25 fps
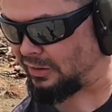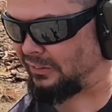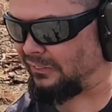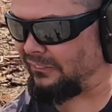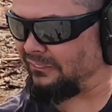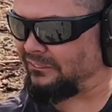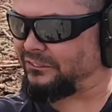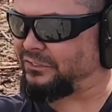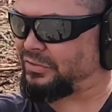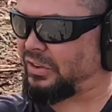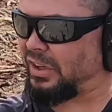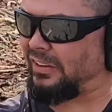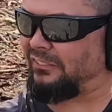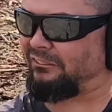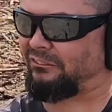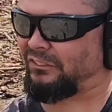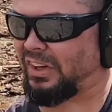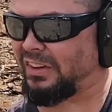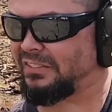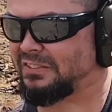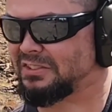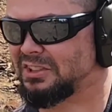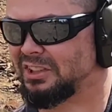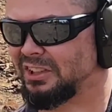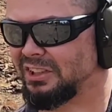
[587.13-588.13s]
company. It's
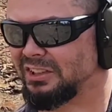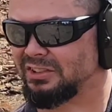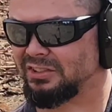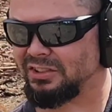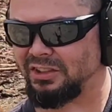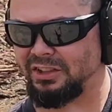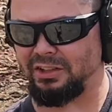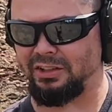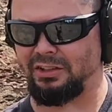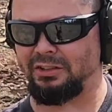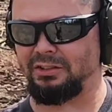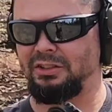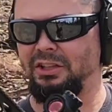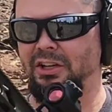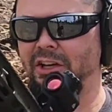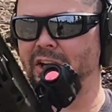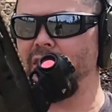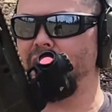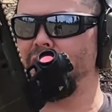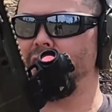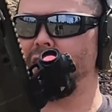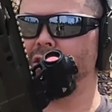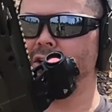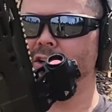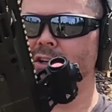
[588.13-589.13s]
not just
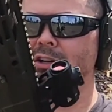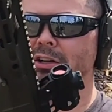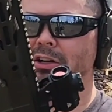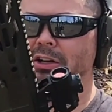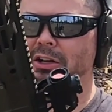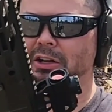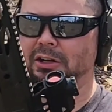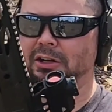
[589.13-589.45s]
some